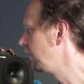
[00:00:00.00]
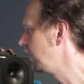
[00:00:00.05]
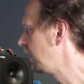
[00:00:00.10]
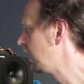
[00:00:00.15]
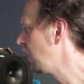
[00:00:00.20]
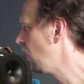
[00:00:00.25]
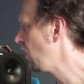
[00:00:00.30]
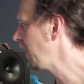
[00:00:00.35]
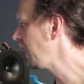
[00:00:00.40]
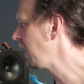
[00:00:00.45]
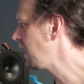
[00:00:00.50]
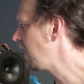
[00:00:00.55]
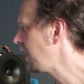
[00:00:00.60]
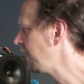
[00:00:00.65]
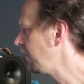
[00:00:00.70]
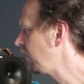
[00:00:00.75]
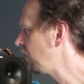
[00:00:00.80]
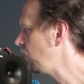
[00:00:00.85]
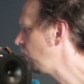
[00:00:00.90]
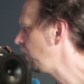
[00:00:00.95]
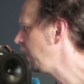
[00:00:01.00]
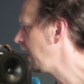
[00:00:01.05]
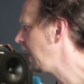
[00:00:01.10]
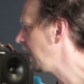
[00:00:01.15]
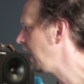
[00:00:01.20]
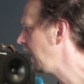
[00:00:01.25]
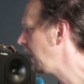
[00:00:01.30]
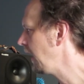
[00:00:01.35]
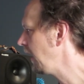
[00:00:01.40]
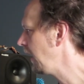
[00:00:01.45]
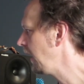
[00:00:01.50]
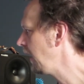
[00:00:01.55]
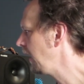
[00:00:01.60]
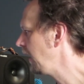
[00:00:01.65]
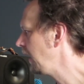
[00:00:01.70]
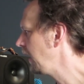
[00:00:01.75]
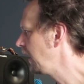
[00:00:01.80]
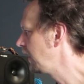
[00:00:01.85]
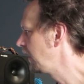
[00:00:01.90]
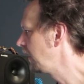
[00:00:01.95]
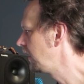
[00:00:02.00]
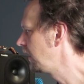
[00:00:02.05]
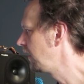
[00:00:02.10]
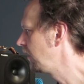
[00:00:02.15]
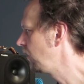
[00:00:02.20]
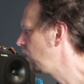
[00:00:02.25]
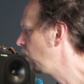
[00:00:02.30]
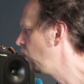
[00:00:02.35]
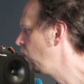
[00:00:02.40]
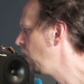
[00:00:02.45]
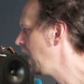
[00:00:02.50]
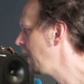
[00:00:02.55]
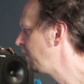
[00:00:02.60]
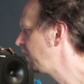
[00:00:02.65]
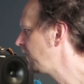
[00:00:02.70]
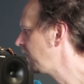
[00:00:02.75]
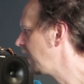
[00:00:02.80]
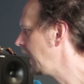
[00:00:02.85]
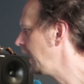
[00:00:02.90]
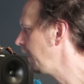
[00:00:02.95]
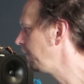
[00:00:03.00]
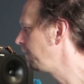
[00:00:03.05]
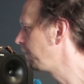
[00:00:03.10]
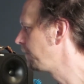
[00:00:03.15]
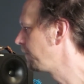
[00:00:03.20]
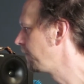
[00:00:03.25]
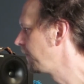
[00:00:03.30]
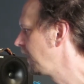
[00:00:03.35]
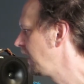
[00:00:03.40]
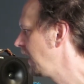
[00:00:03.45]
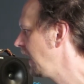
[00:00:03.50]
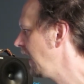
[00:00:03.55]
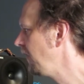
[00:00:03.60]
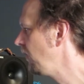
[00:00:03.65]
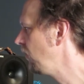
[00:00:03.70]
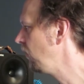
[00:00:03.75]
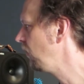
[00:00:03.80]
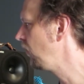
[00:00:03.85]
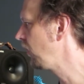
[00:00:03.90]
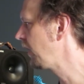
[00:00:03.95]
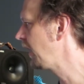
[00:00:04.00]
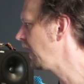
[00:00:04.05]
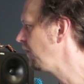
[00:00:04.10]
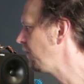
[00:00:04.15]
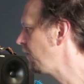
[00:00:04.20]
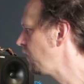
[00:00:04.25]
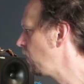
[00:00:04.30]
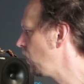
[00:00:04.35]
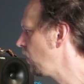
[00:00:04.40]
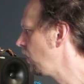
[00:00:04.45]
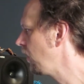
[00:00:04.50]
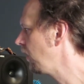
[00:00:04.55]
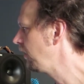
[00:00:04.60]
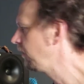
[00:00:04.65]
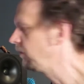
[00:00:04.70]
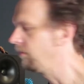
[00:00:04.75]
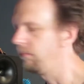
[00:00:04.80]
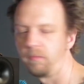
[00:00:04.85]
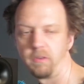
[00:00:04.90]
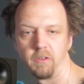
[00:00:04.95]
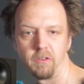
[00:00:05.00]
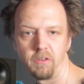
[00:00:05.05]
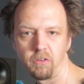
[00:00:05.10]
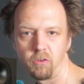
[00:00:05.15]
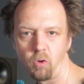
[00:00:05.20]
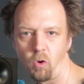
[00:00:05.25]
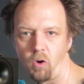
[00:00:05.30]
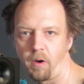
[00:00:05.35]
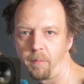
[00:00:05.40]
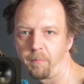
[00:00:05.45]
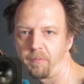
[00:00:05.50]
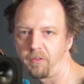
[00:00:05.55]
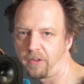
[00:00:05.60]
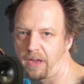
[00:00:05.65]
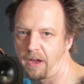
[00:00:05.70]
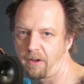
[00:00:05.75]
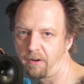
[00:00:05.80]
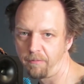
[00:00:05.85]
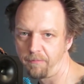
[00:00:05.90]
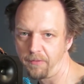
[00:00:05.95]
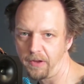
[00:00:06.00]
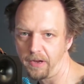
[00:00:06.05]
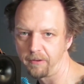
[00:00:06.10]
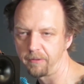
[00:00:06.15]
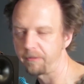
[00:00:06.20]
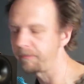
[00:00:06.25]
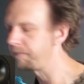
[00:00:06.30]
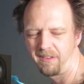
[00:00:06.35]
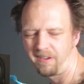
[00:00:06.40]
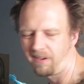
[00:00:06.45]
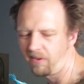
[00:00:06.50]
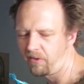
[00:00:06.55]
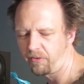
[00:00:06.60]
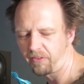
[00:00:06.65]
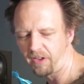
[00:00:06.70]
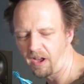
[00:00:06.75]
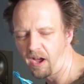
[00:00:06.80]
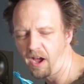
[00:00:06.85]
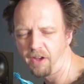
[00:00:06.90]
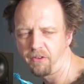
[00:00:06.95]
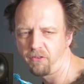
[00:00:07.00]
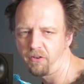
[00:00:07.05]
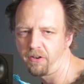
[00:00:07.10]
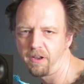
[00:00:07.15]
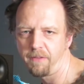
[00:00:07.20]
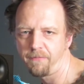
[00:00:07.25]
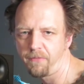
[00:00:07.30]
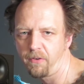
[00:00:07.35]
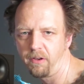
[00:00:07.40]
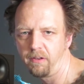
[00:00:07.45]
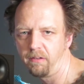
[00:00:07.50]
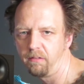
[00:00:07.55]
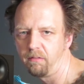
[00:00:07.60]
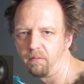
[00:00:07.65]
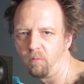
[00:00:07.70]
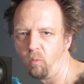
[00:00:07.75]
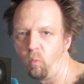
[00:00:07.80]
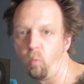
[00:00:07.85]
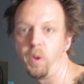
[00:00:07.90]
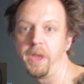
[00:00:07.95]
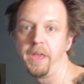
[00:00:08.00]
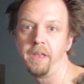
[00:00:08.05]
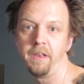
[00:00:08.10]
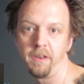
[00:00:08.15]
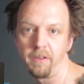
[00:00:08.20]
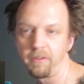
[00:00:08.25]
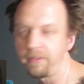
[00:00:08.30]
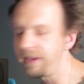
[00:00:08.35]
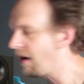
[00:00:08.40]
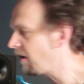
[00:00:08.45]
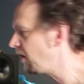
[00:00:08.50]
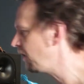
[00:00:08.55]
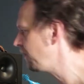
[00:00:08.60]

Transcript: going on to a website and you're looking for storm sound effects. You know, there's 100 different wind sound